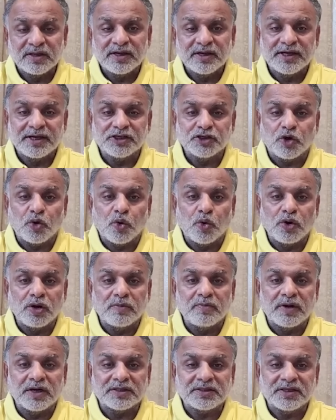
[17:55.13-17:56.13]
his old
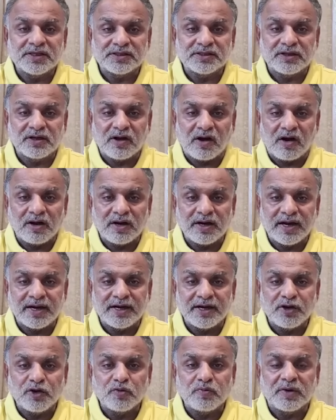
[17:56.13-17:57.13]
birth is gone and
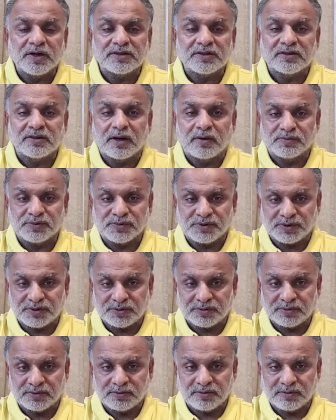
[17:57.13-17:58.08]
new birth comes